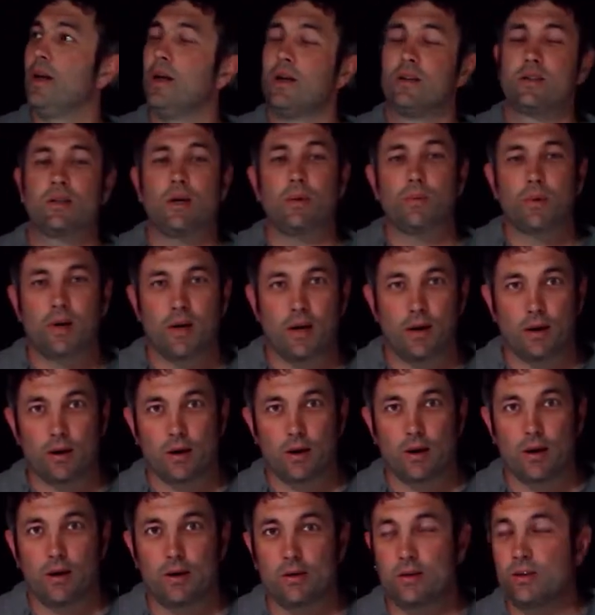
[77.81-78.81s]
Some
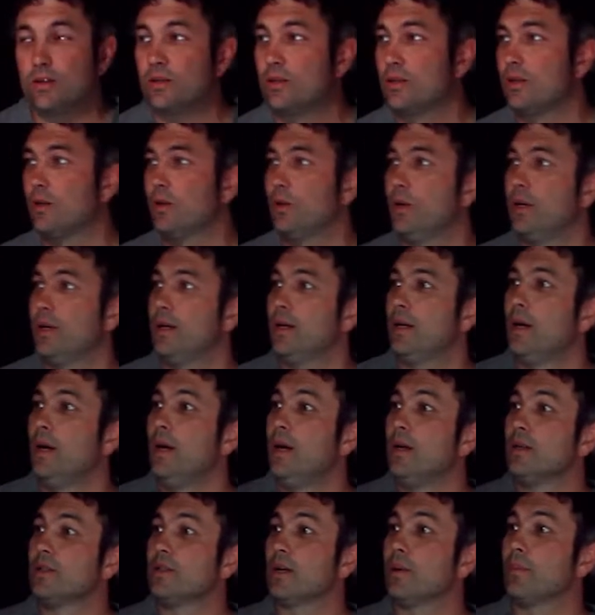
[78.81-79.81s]
calculators do it,
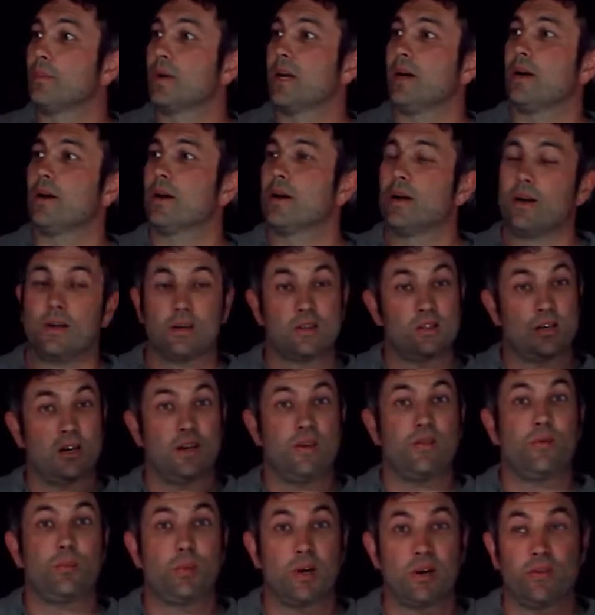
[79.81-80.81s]
some calculators
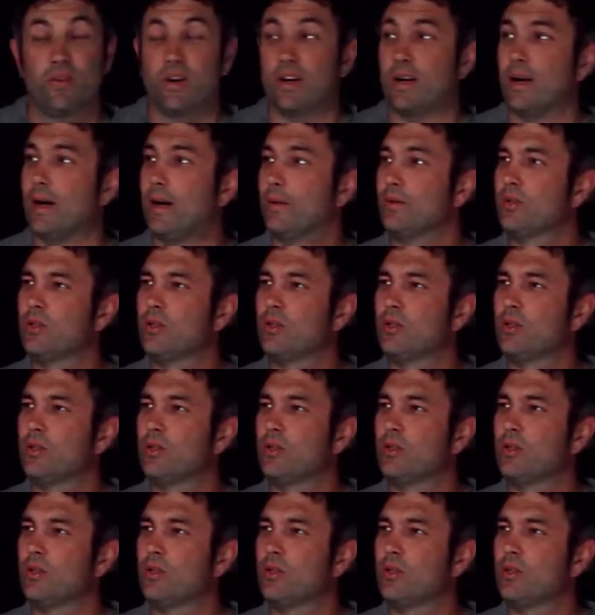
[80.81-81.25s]
leave a bit of a gap.